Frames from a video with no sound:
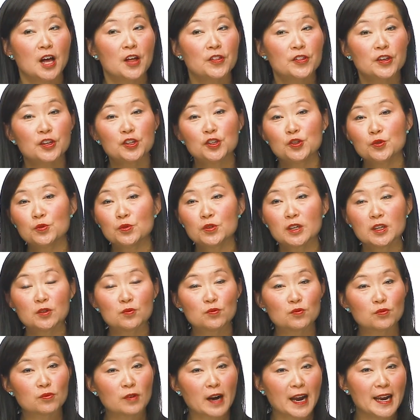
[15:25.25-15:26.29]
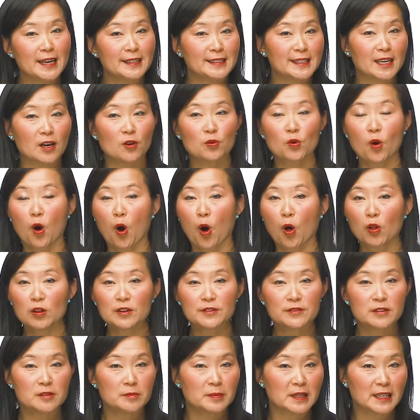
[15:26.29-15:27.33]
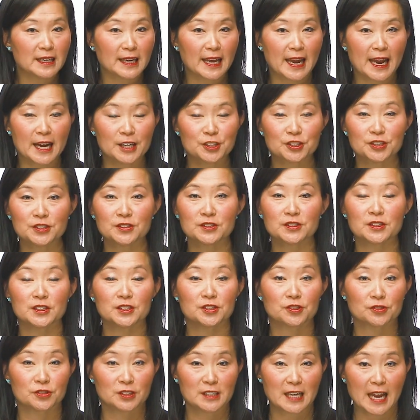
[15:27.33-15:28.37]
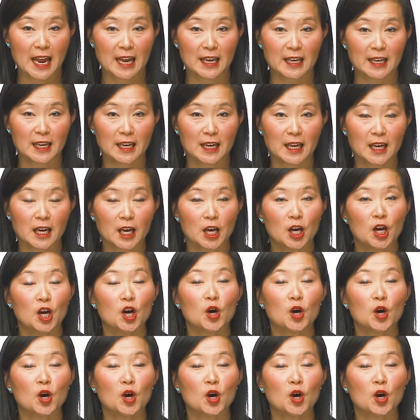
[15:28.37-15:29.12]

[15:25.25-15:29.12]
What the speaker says: that you can write down all of the medications that you're taking,